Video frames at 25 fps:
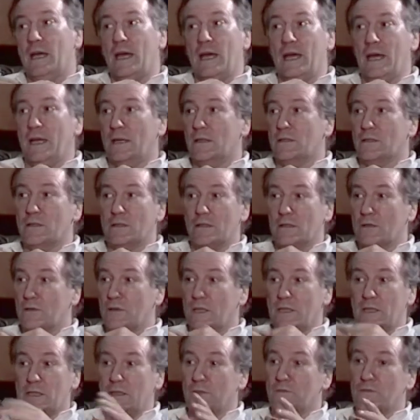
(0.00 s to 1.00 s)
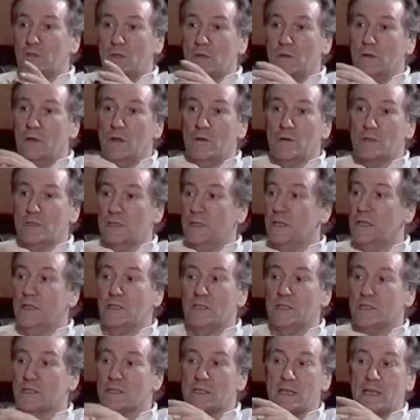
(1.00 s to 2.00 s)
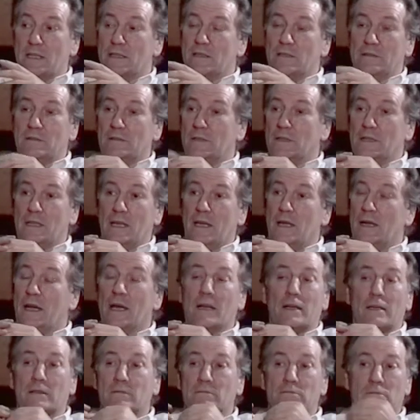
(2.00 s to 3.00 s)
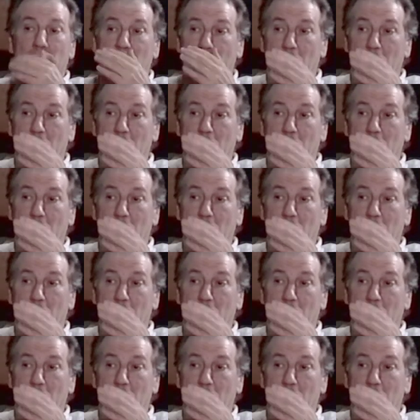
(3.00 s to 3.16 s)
And to the credit of Joe Losey, he just sat there and,